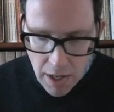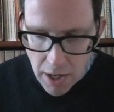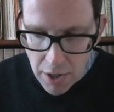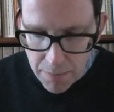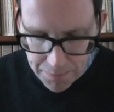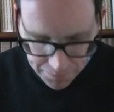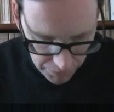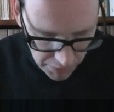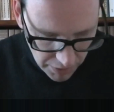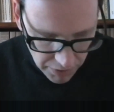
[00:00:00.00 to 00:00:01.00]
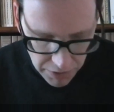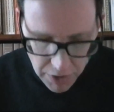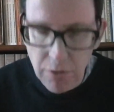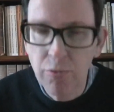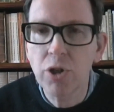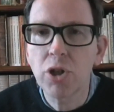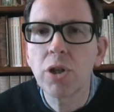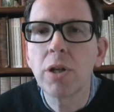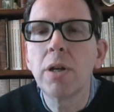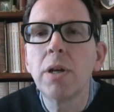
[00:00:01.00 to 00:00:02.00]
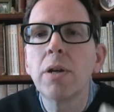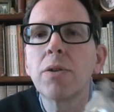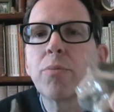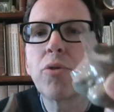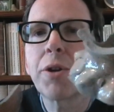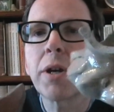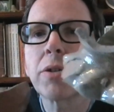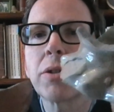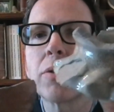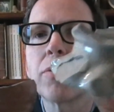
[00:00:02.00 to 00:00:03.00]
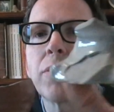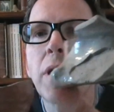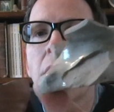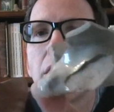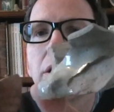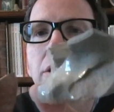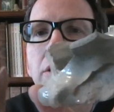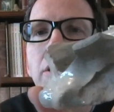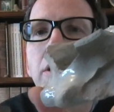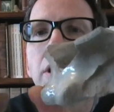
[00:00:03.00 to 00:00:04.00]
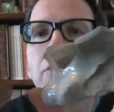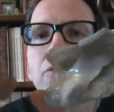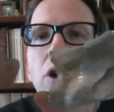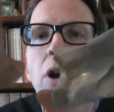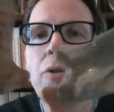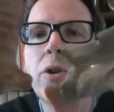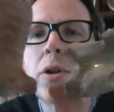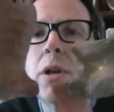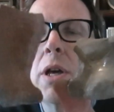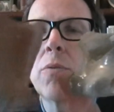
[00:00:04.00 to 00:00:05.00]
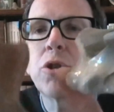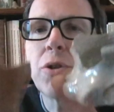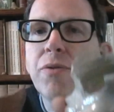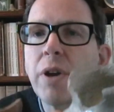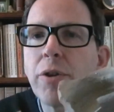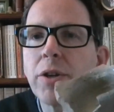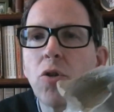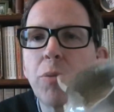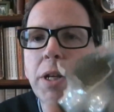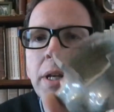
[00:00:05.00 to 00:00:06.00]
To distinguish the products of Aachen and Roarin, which are very common in